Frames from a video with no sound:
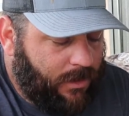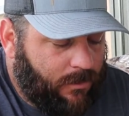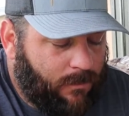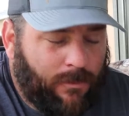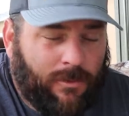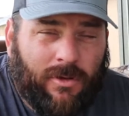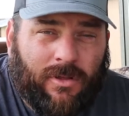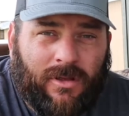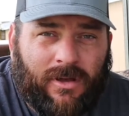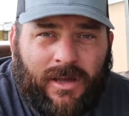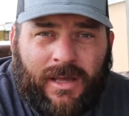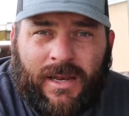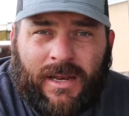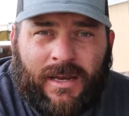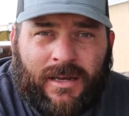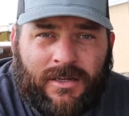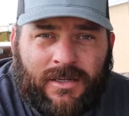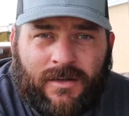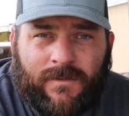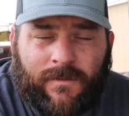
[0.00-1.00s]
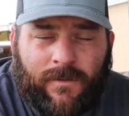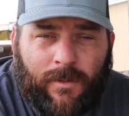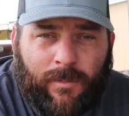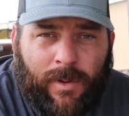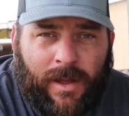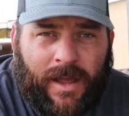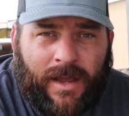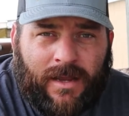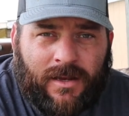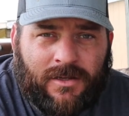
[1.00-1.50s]
when you're looking at it just for the
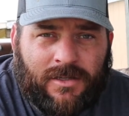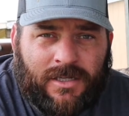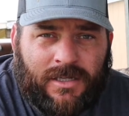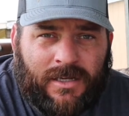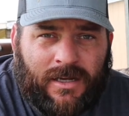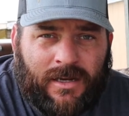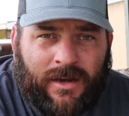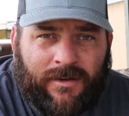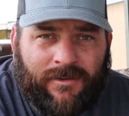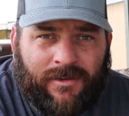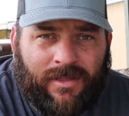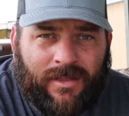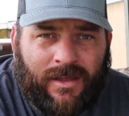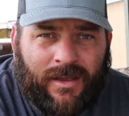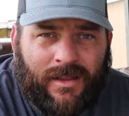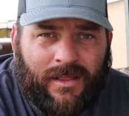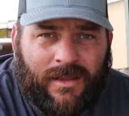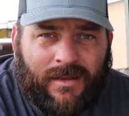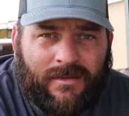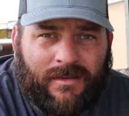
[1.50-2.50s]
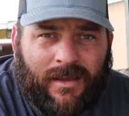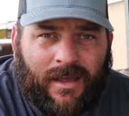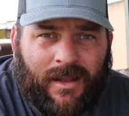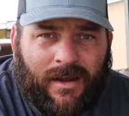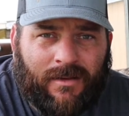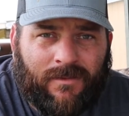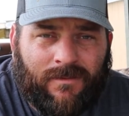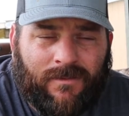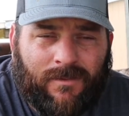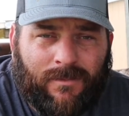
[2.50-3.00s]
packaging and everything, that's kind
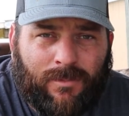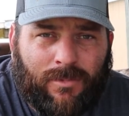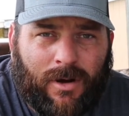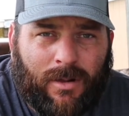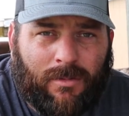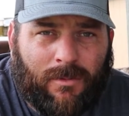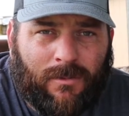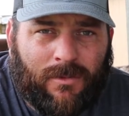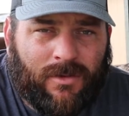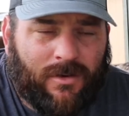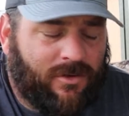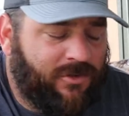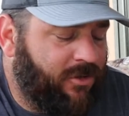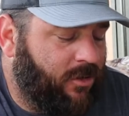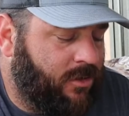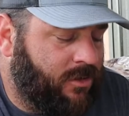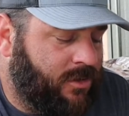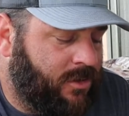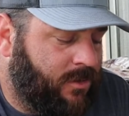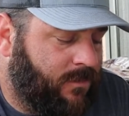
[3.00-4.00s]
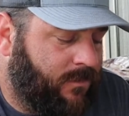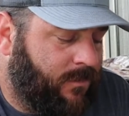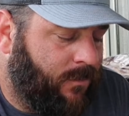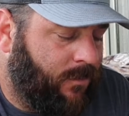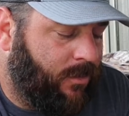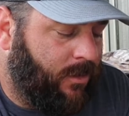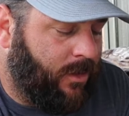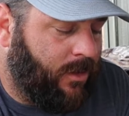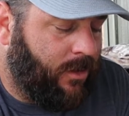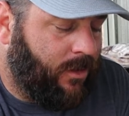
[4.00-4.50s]
of probably what they're charging you
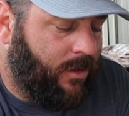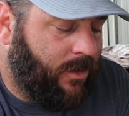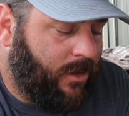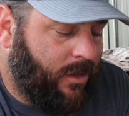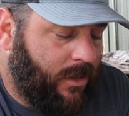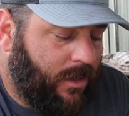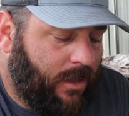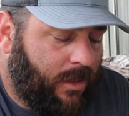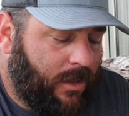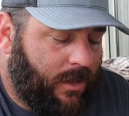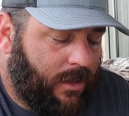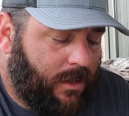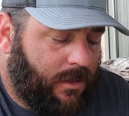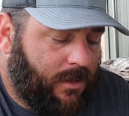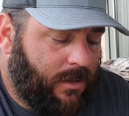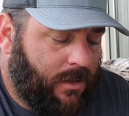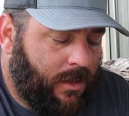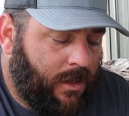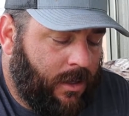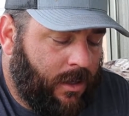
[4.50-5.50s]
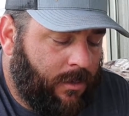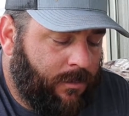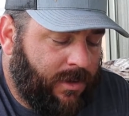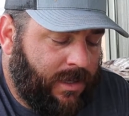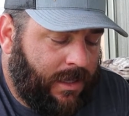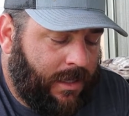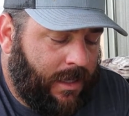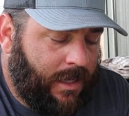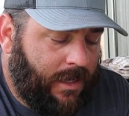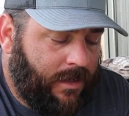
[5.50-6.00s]
for there.
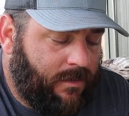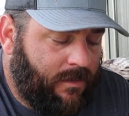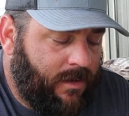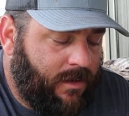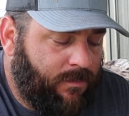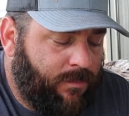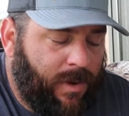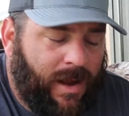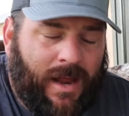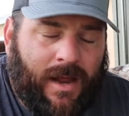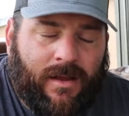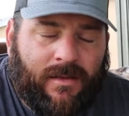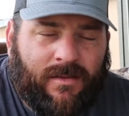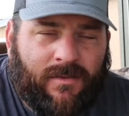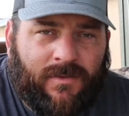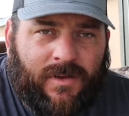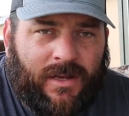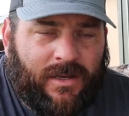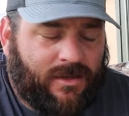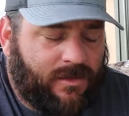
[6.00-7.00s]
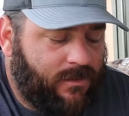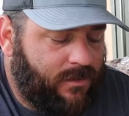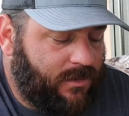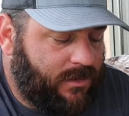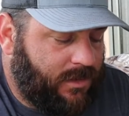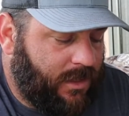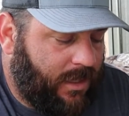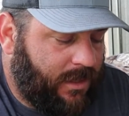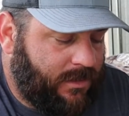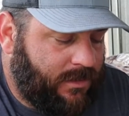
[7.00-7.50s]
Again, 10 pounds of each of the
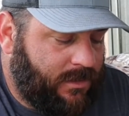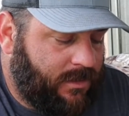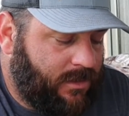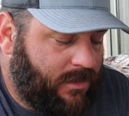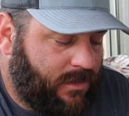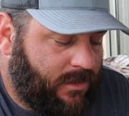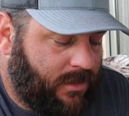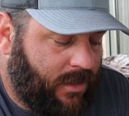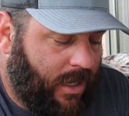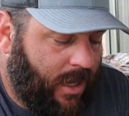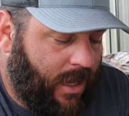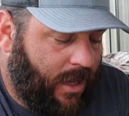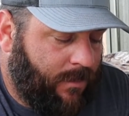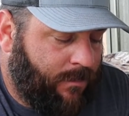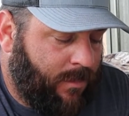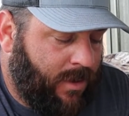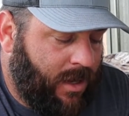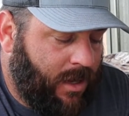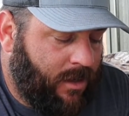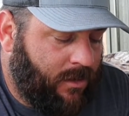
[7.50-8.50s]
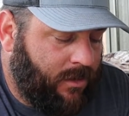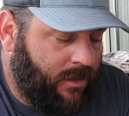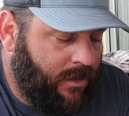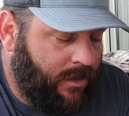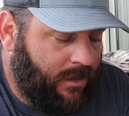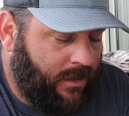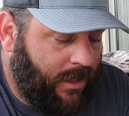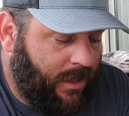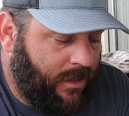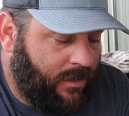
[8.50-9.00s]
sausages, hot, mild, and
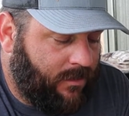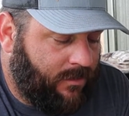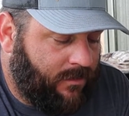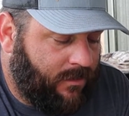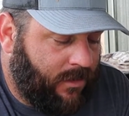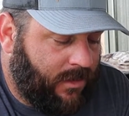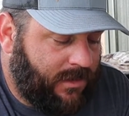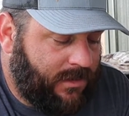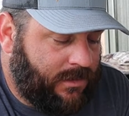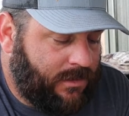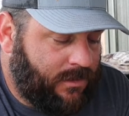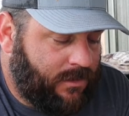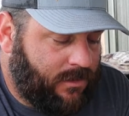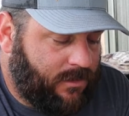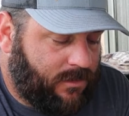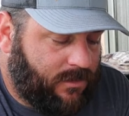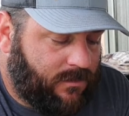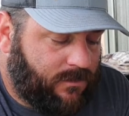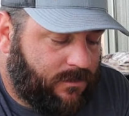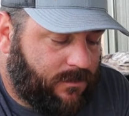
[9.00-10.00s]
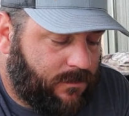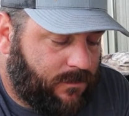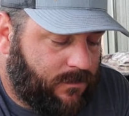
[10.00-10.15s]
Italian sausage.